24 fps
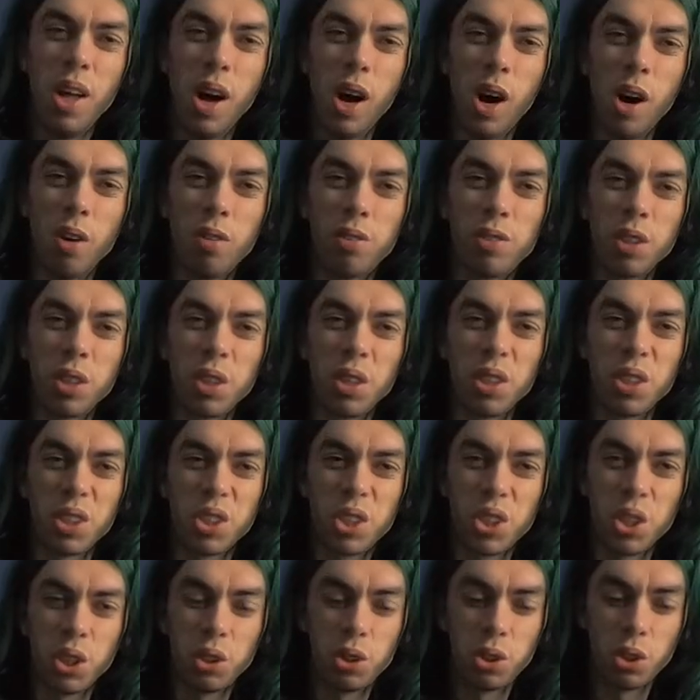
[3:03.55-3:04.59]
of their
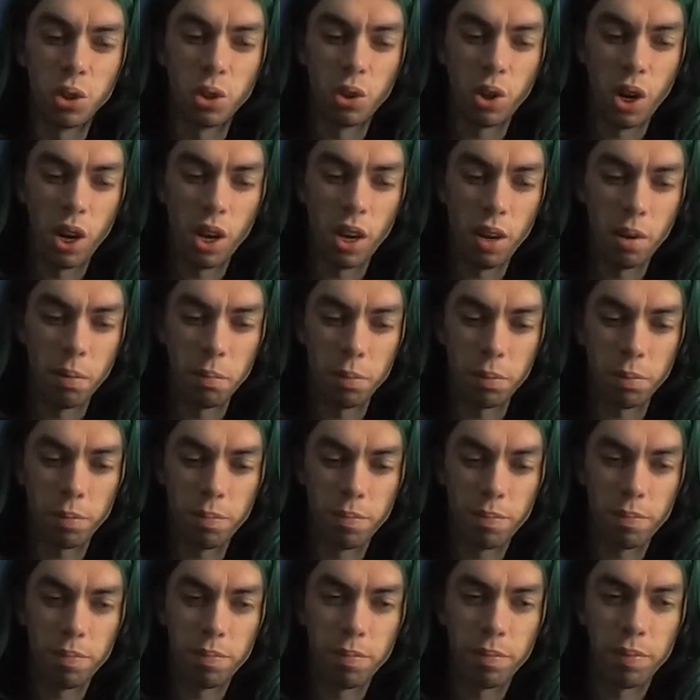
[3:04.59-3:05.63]
social clan.
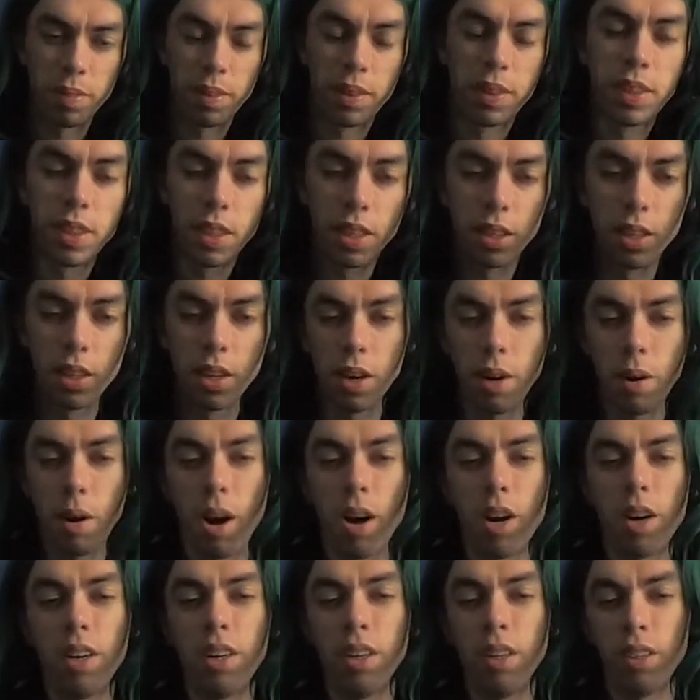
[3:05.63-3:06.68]
They
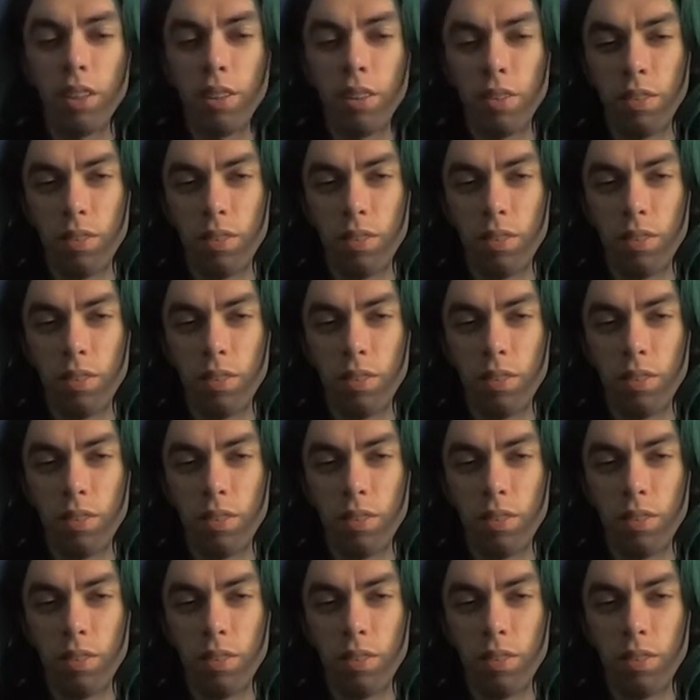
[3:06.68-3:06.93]
are